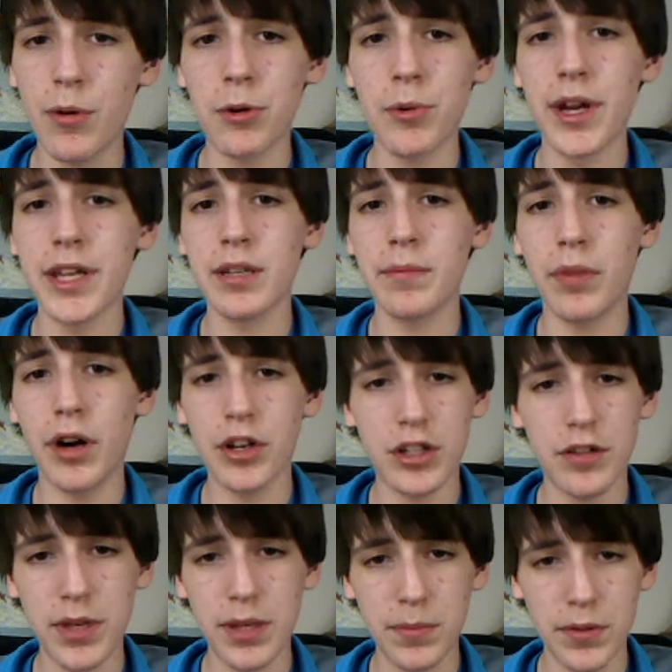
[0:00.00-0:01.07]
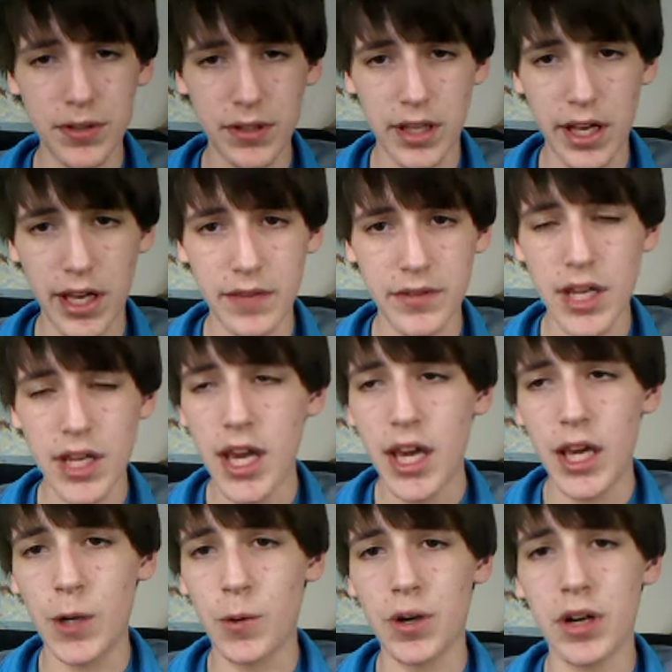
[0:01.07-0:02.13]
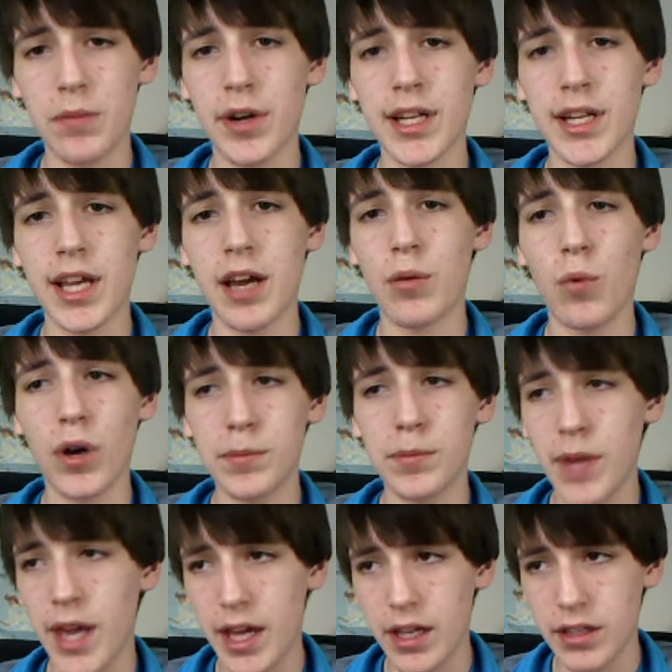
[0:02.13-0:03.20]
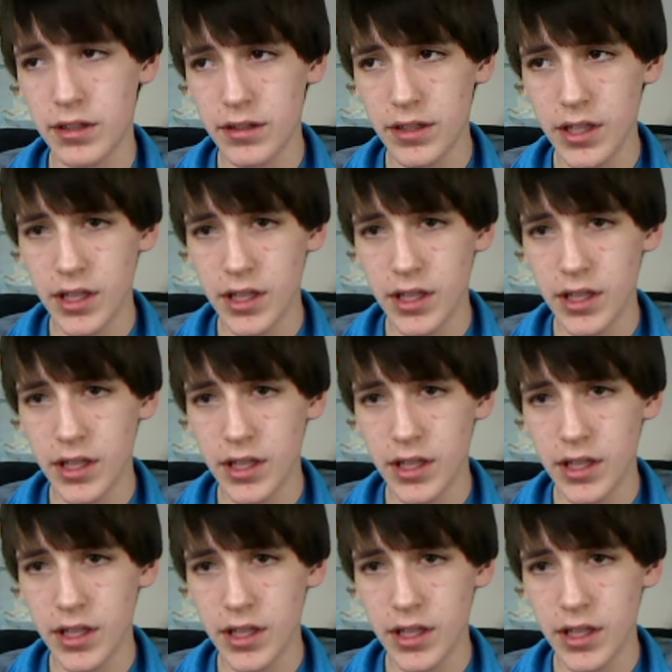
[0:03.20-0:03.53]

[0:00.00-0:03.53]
we waste a bunch of people's lives in order to bring down one man.